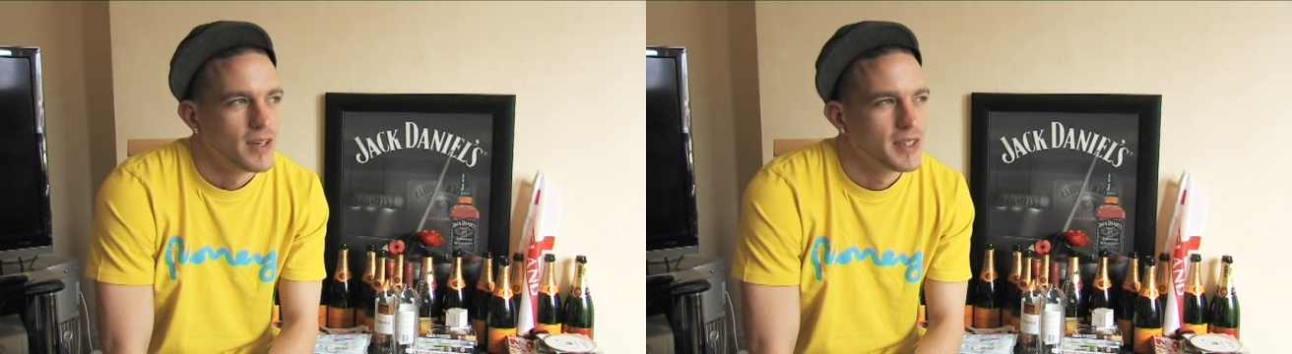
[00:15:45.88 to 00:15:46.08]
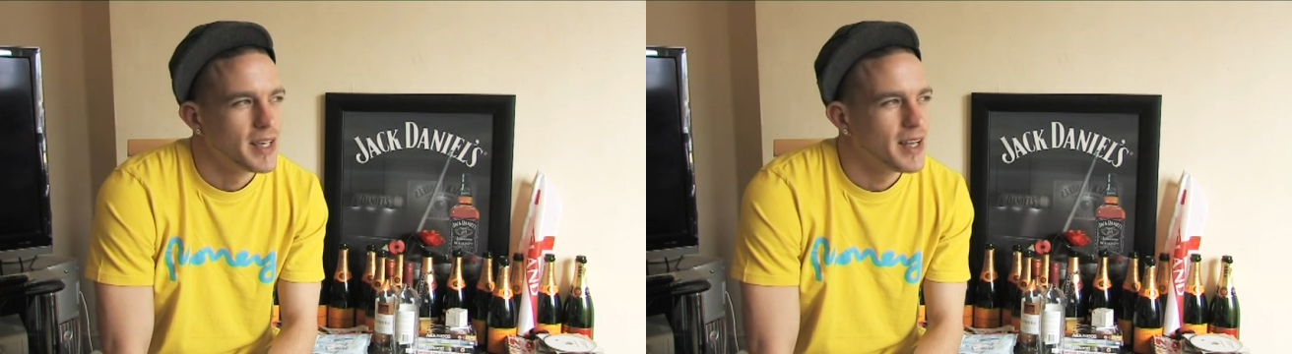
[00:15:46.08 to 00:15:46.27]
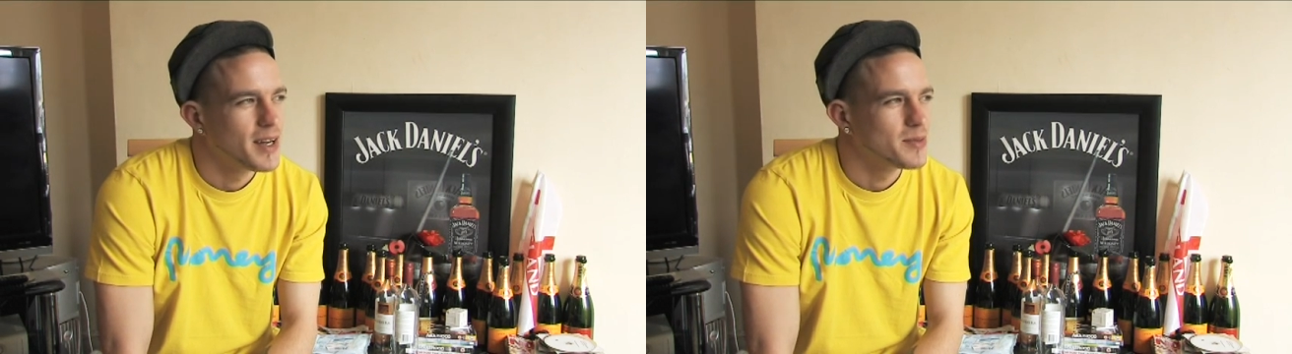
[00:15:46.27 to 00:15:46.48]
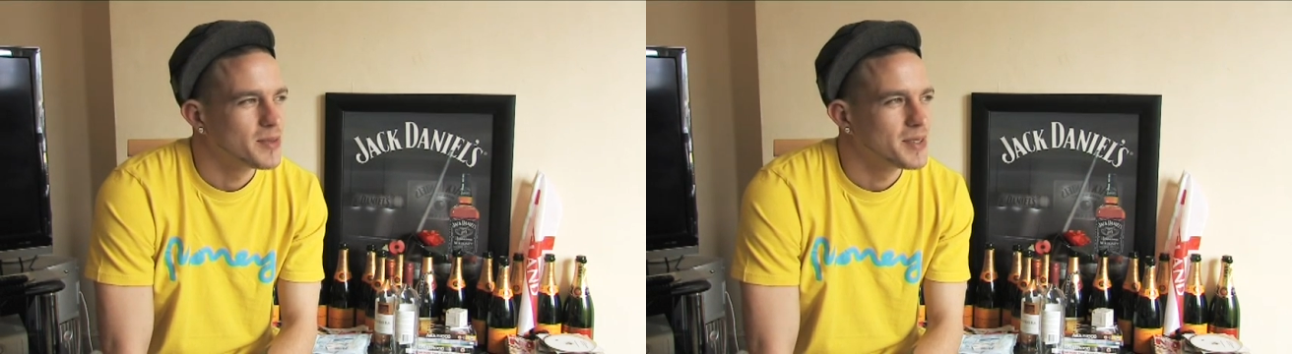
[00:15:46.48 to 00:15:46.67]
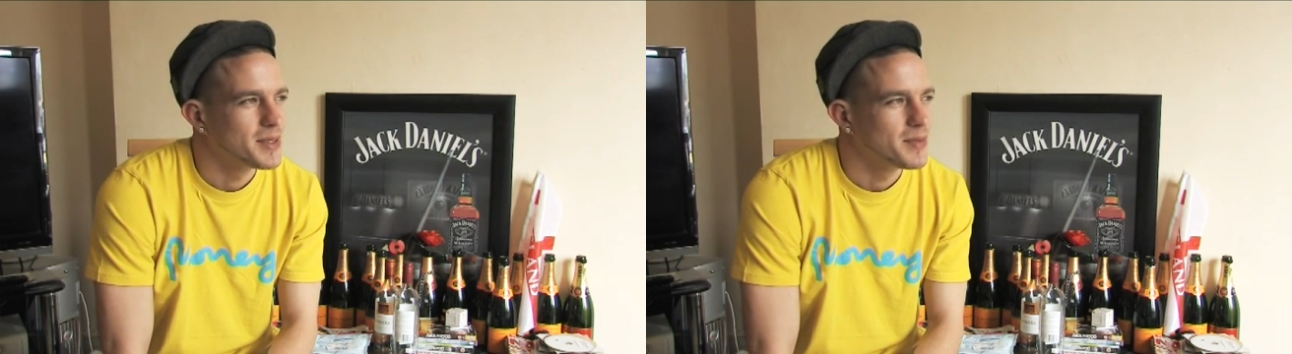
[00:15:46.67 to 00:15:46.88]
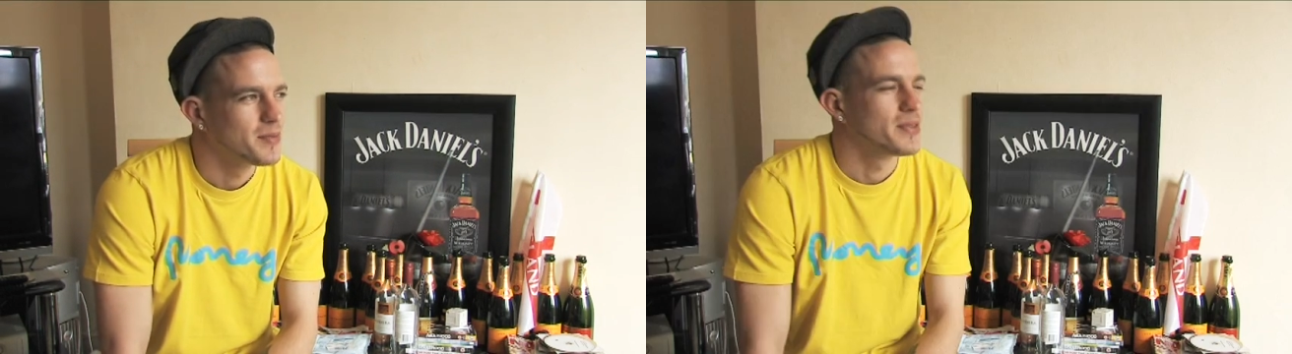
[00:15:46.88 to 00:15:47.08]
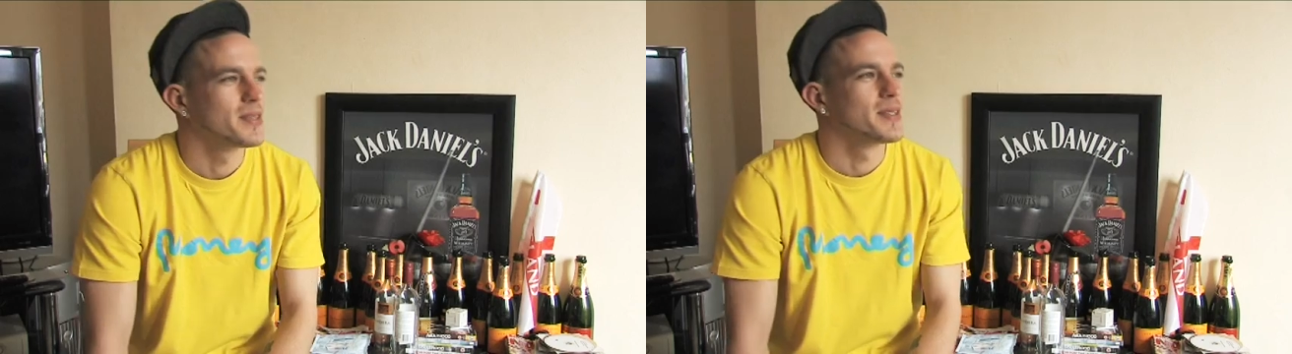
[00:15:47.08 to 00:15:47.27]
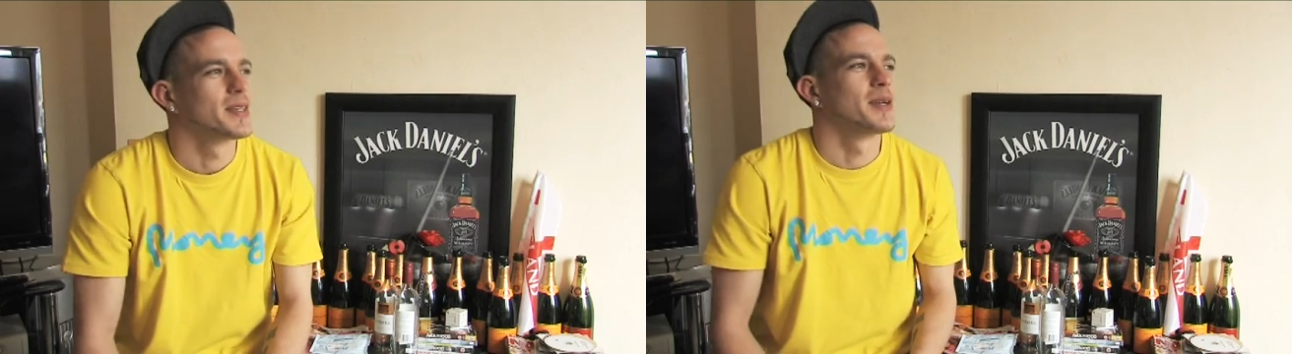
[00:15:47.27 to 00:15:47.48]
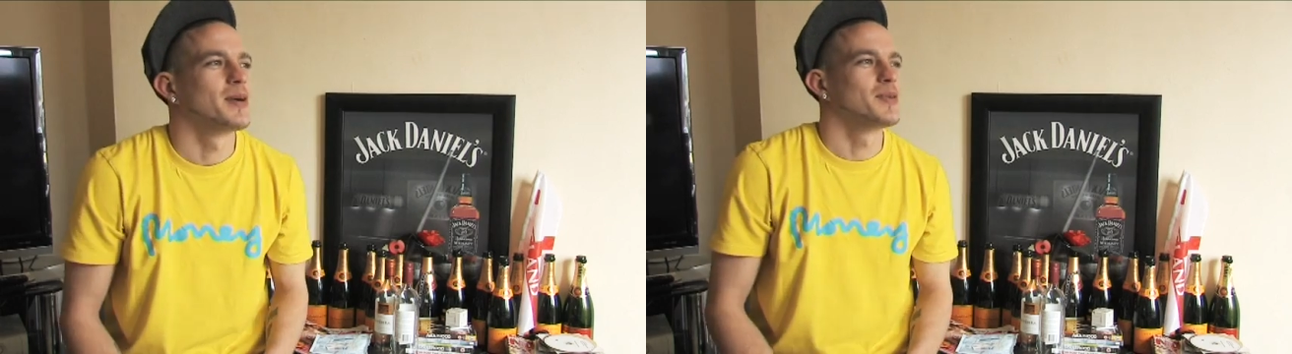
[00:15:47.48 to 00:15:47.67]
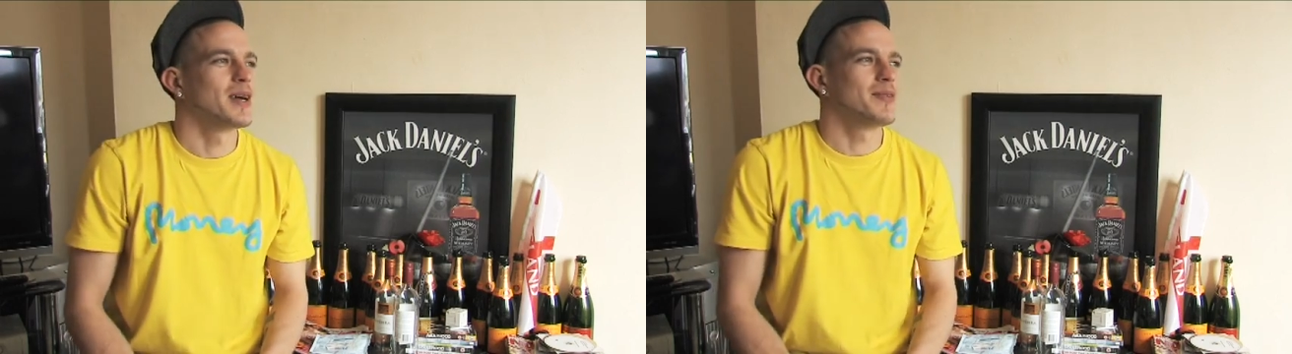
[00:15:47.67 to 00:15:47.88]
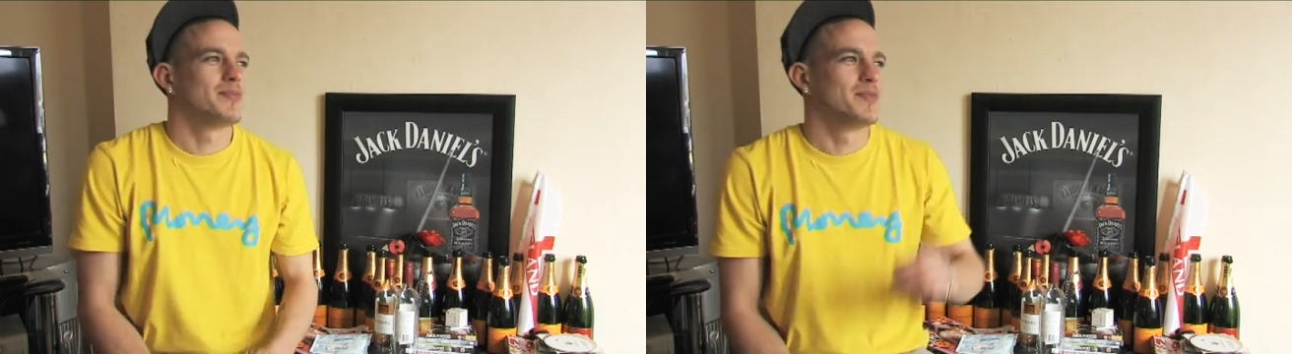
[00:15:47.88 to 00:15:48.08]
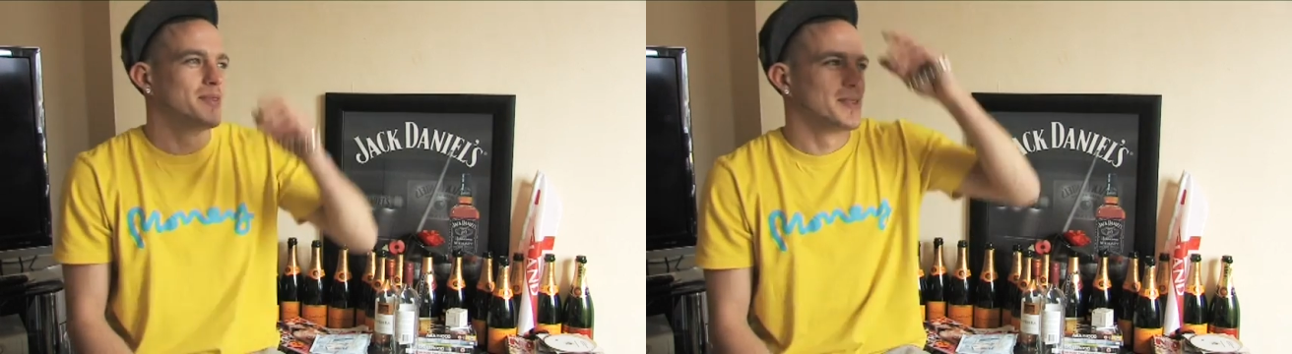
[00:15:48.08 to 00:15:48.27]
Yeah, you know,